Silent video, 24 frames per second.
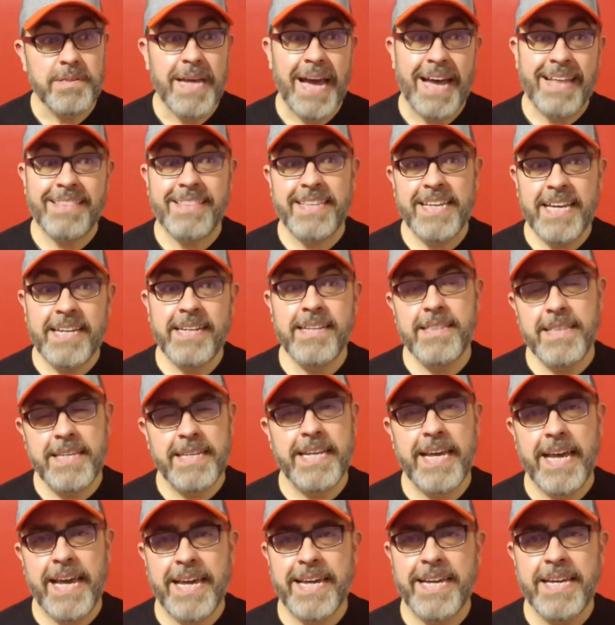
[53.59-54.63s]
At the end of the
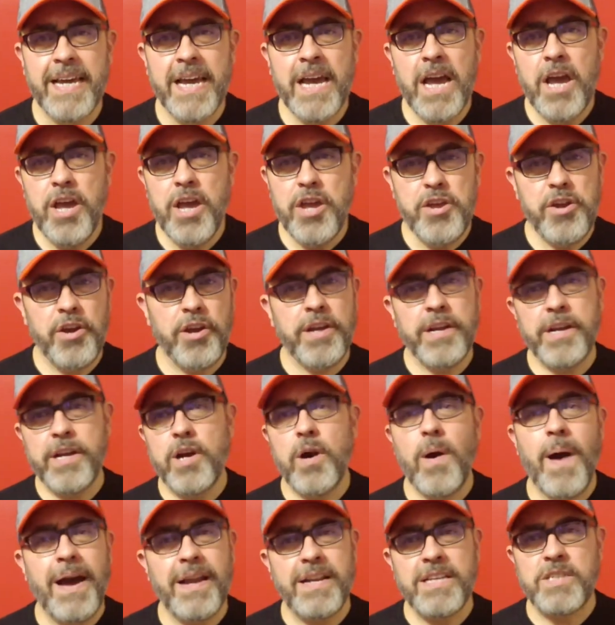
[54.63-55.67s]
day, you're going to
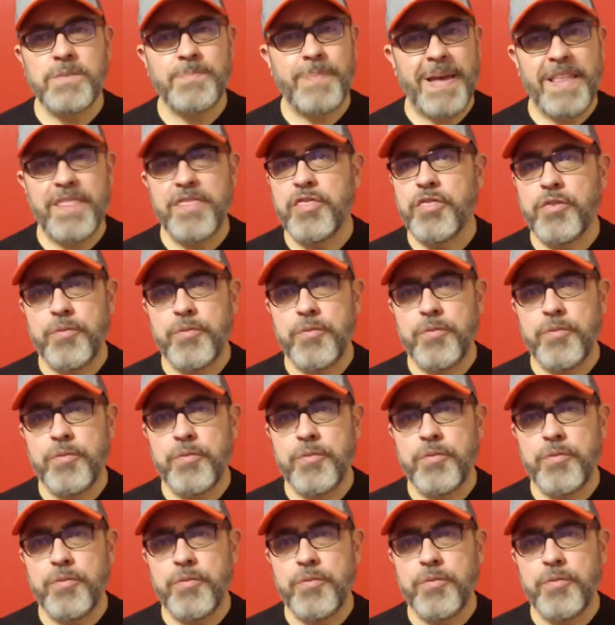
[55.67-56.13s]
go out and spend